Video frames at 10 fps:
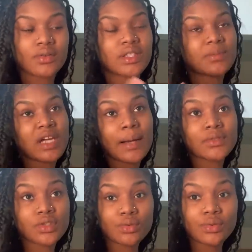sometimes
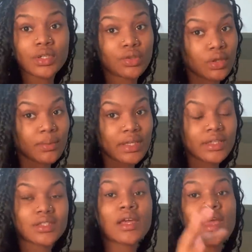two to three
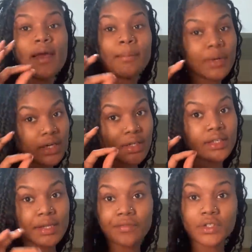weeks, but
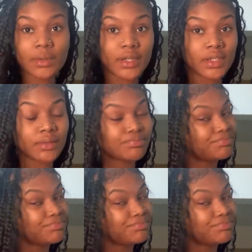definitely worth it.